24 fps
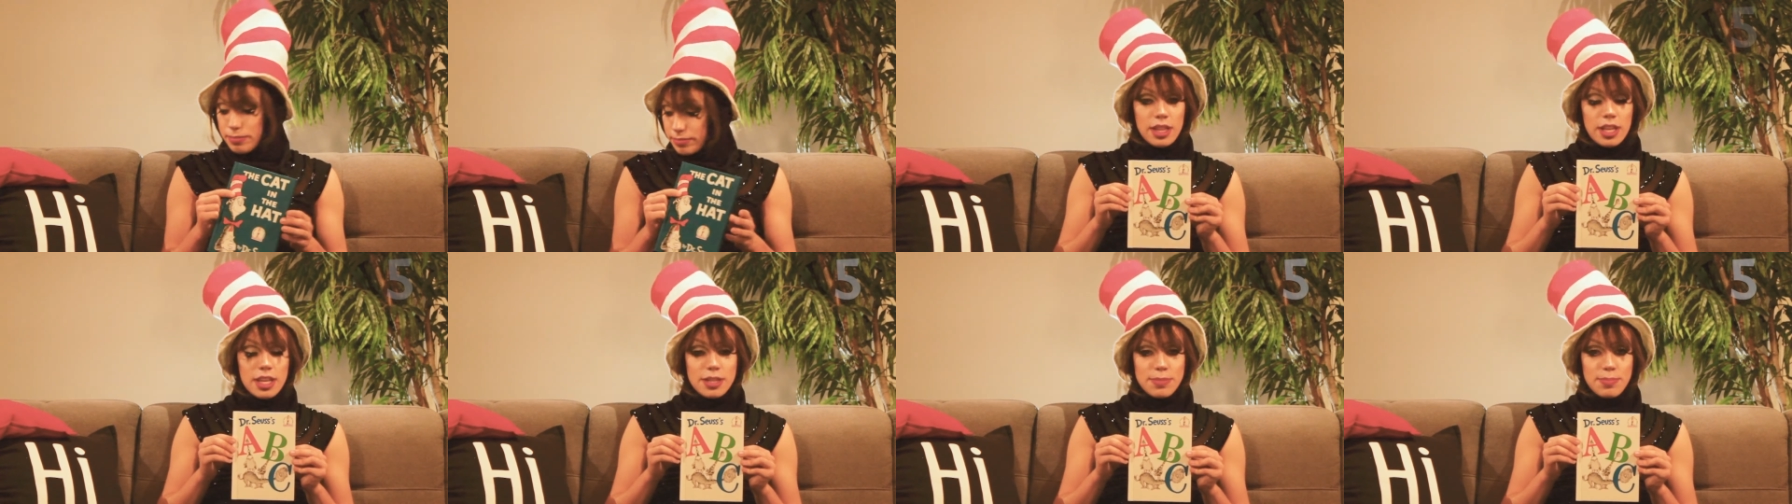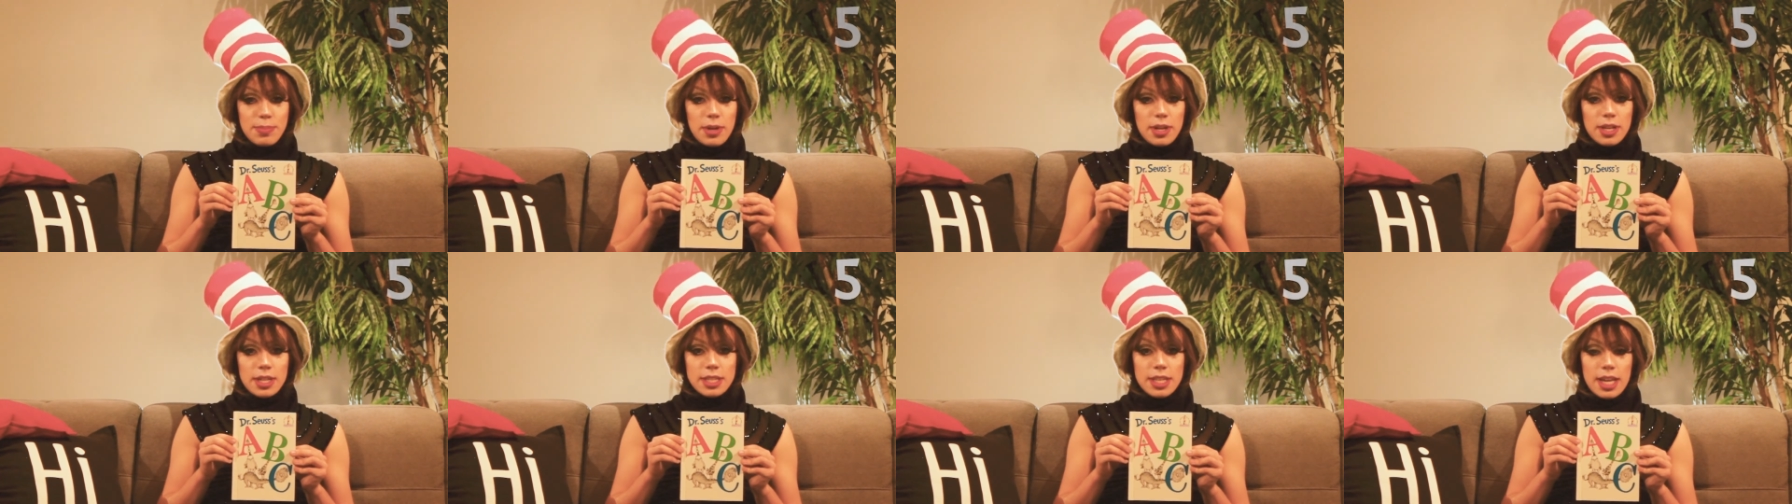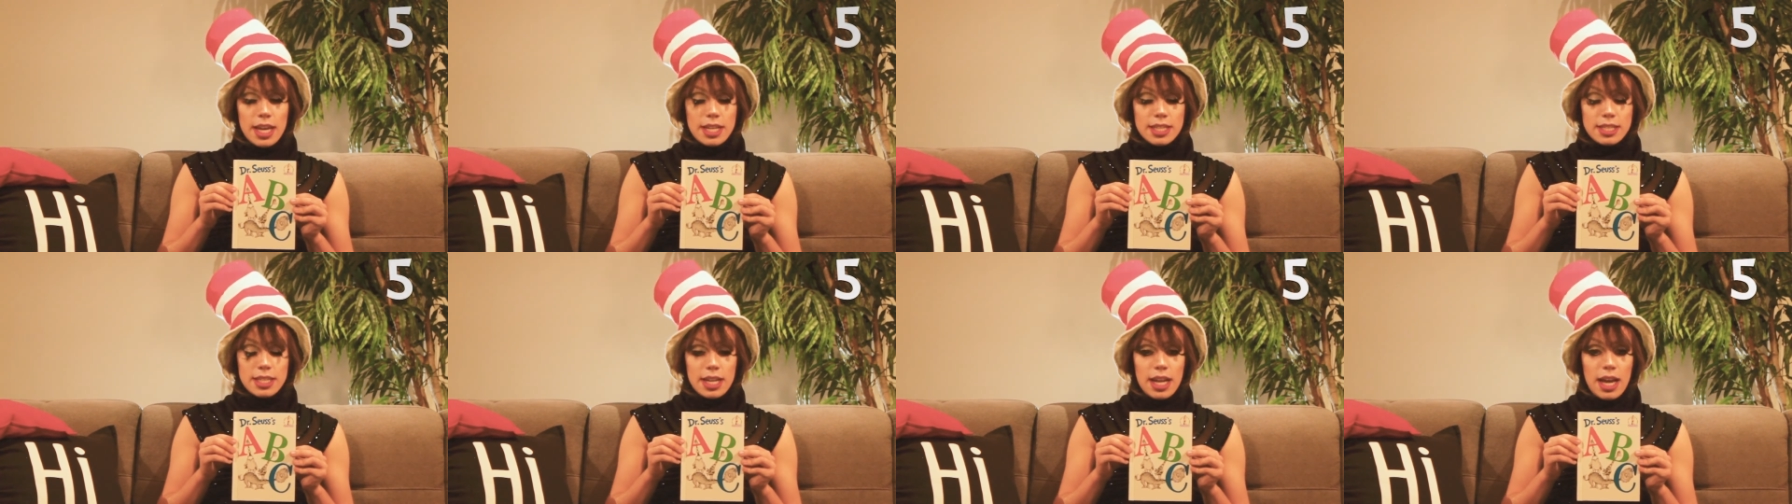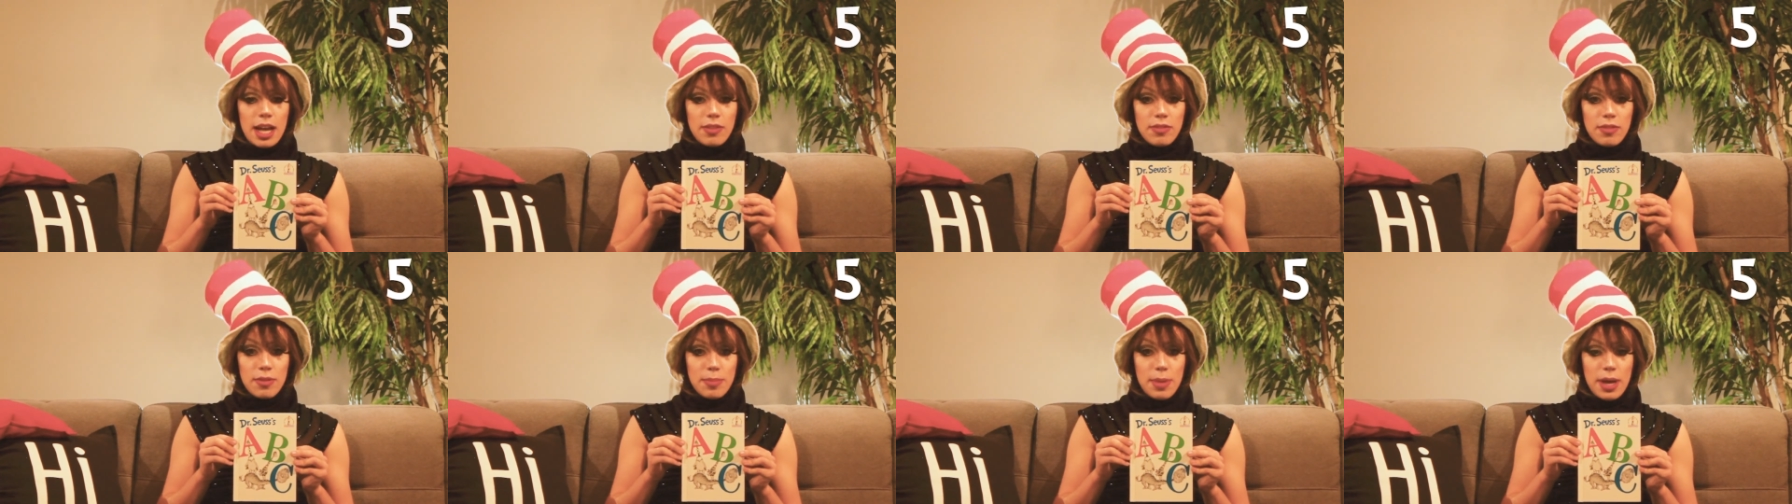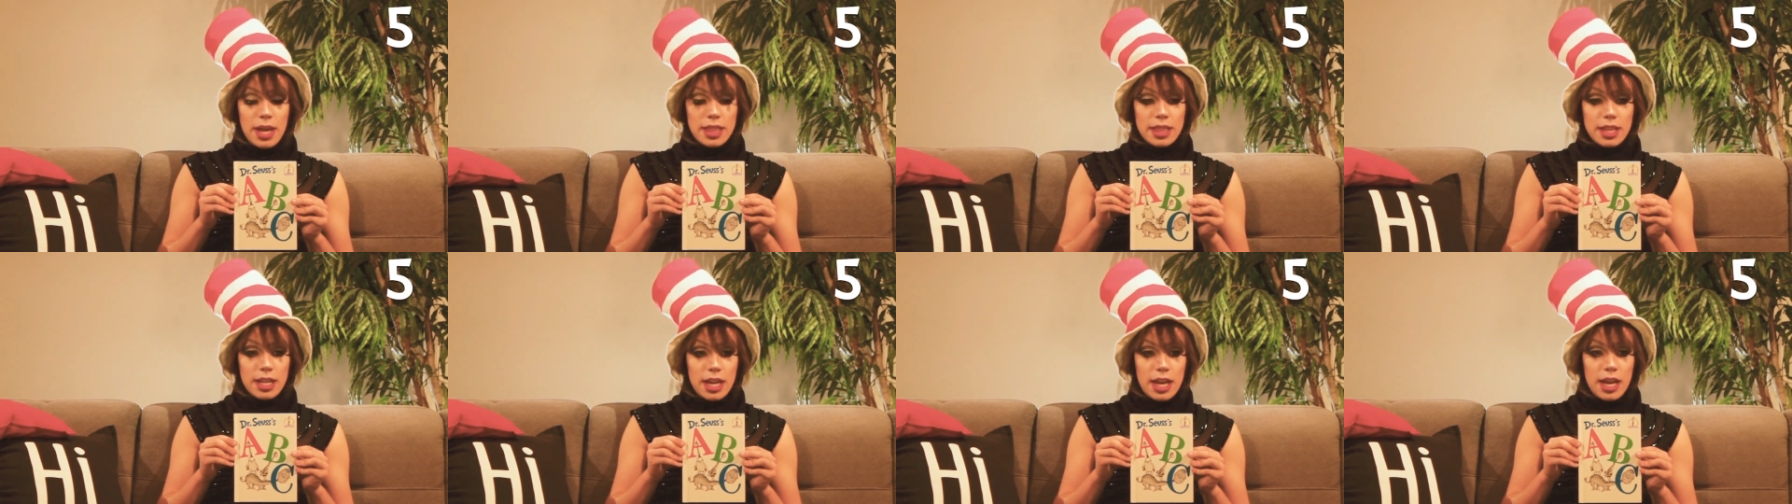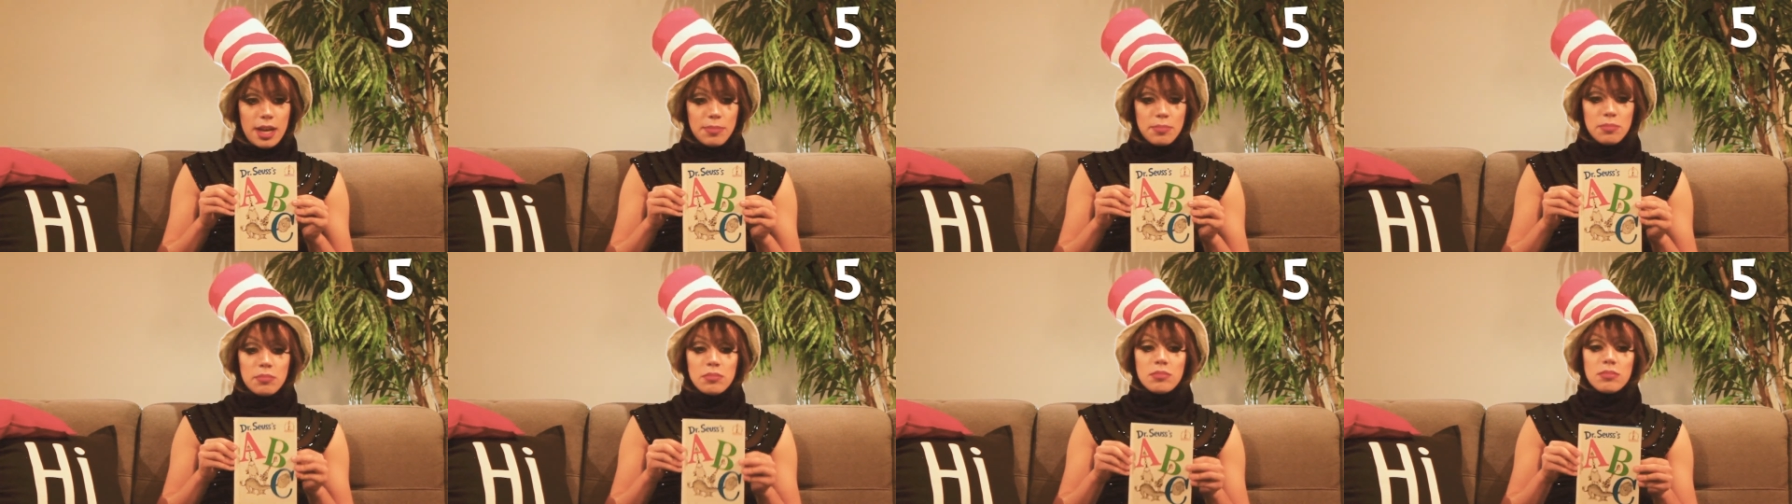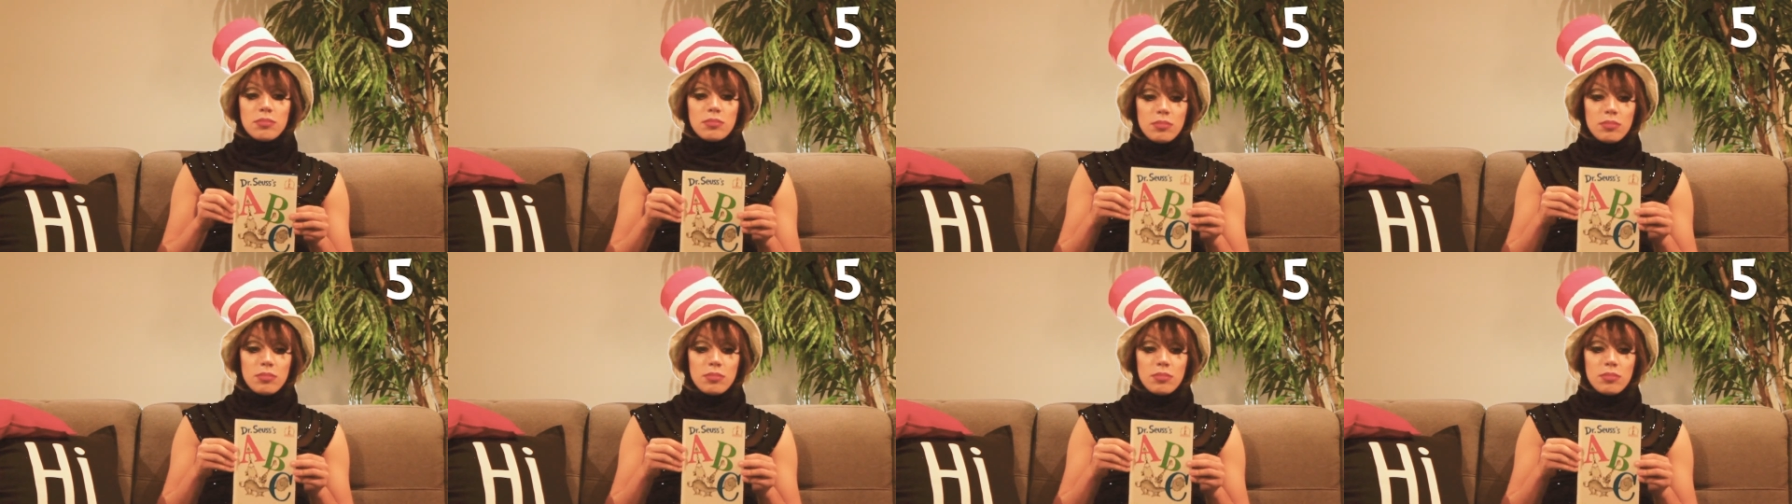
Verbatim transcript: This book takes an alphabet that I am